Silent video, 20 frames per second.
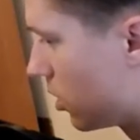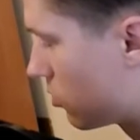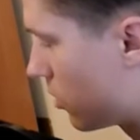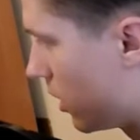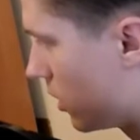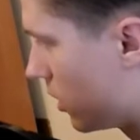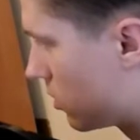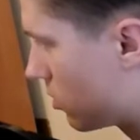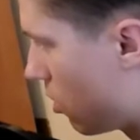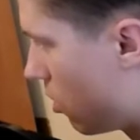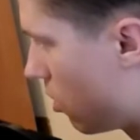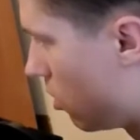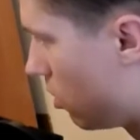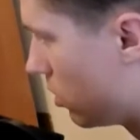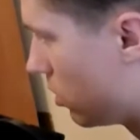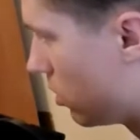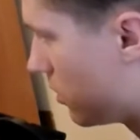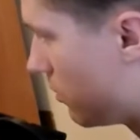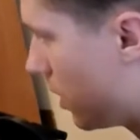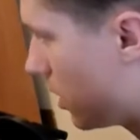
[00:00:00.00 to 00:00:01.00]
create
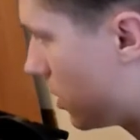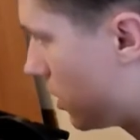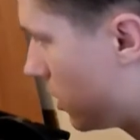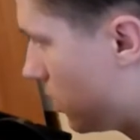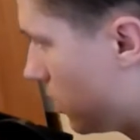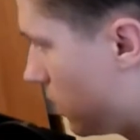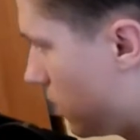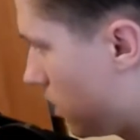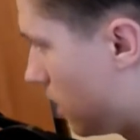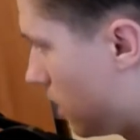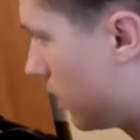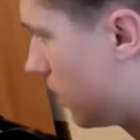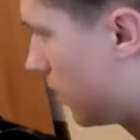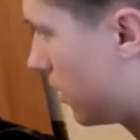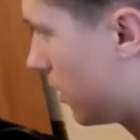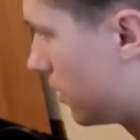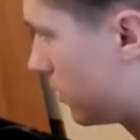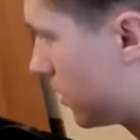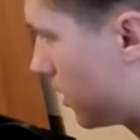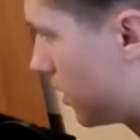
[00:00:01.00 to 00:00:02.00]
all the money
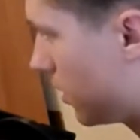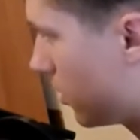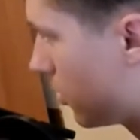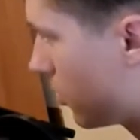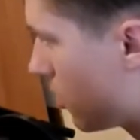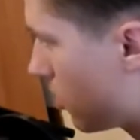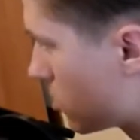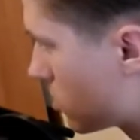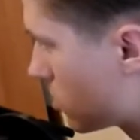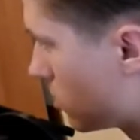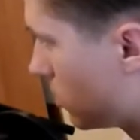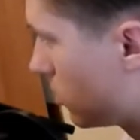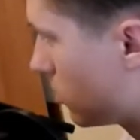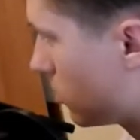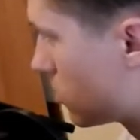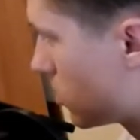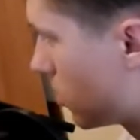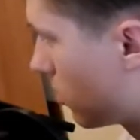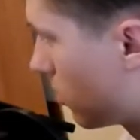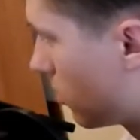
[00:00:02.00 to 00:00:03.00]
and then it goes
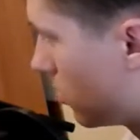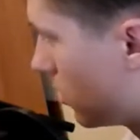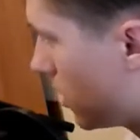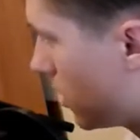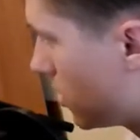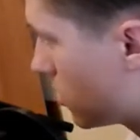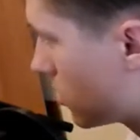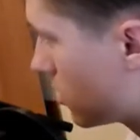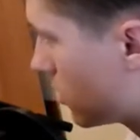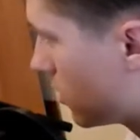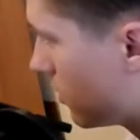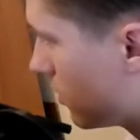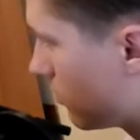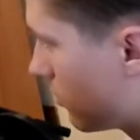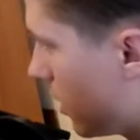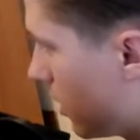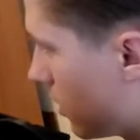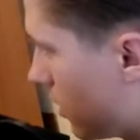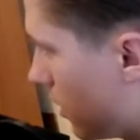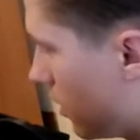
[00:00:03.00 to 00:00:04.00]
into circulation,
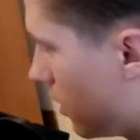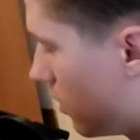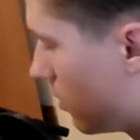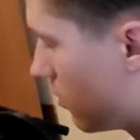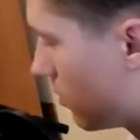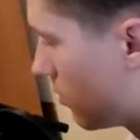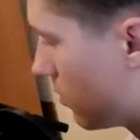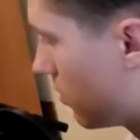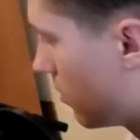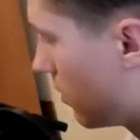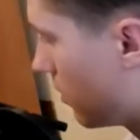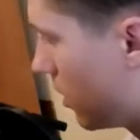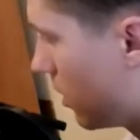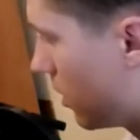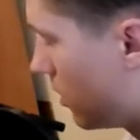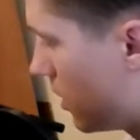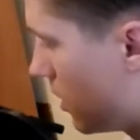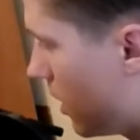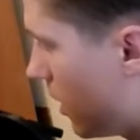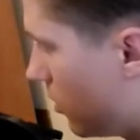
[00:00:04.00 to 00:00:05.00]
right? And
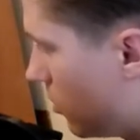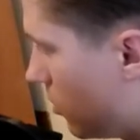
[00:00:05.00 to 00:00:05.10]
and yeah,